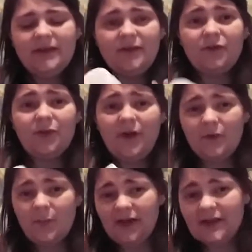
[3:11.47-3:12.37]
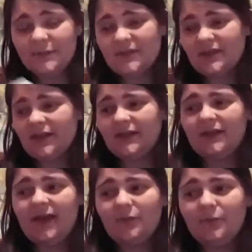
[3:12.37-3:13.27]
I don't know how my husband's going to like
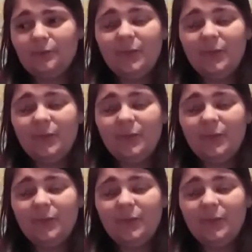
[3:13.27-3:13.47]
that one,